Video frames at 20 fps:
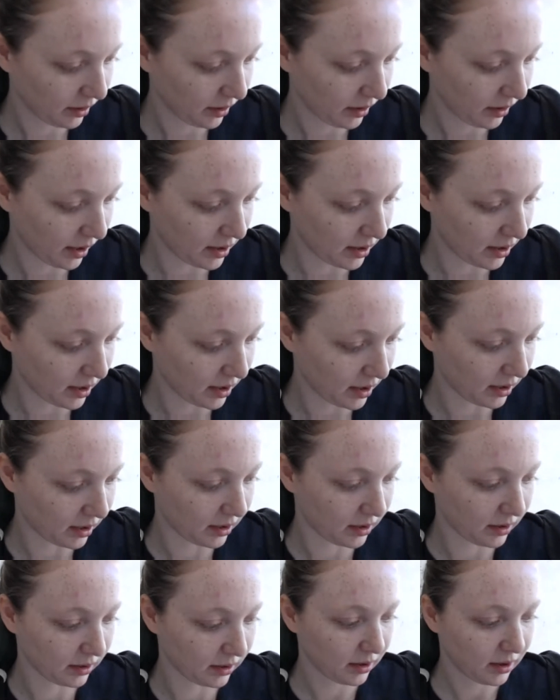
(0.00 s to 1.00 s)
And
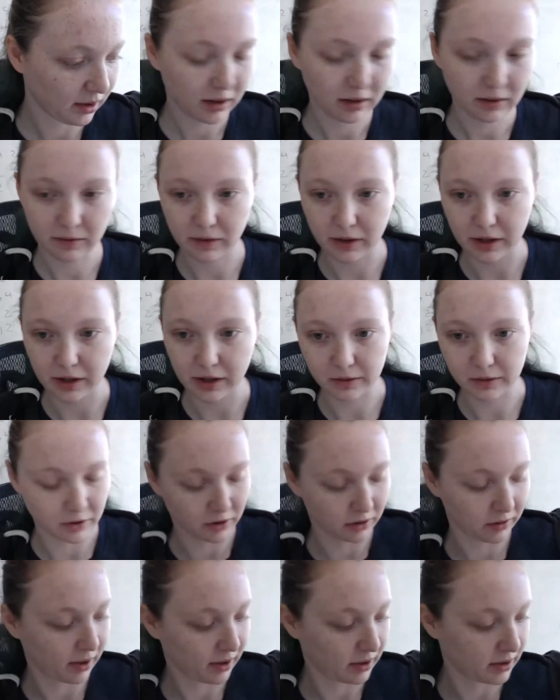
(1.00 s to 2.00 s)
then, Venus, would
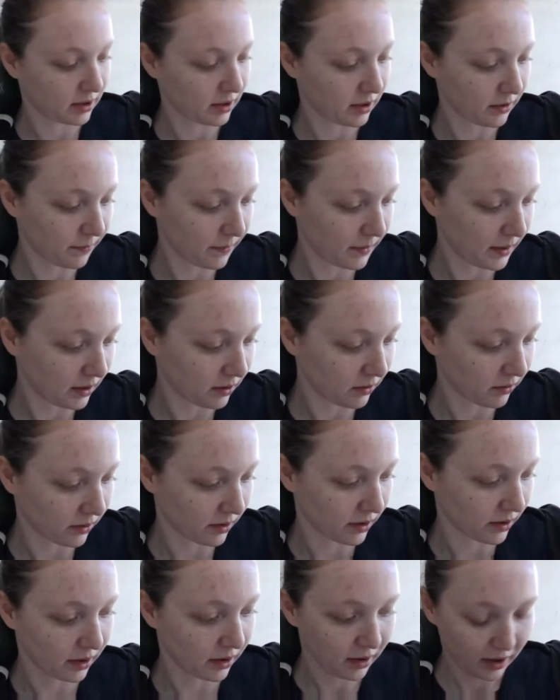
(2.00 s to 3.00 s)
you like to give me
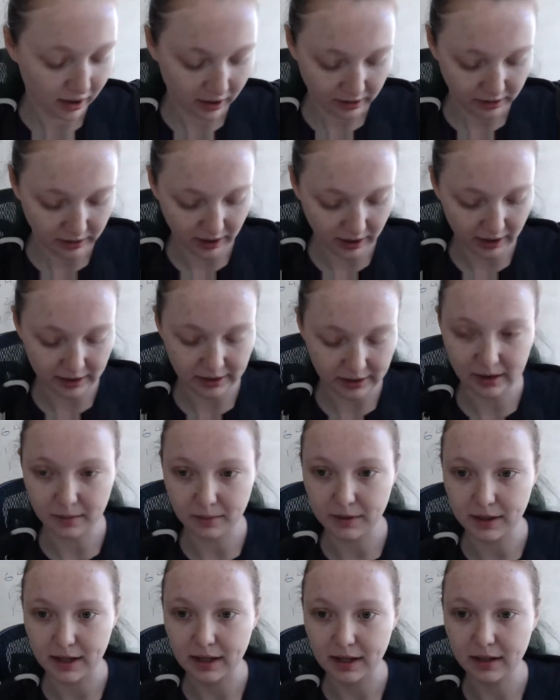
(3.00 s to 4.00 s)
your status
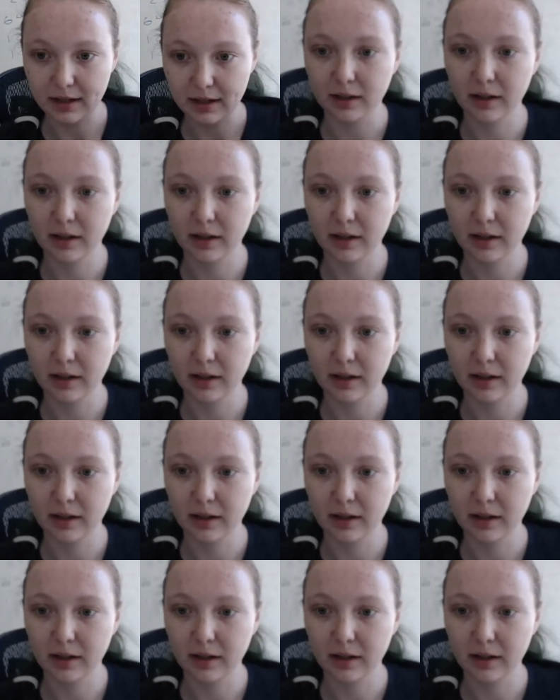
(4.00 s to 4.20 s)
update?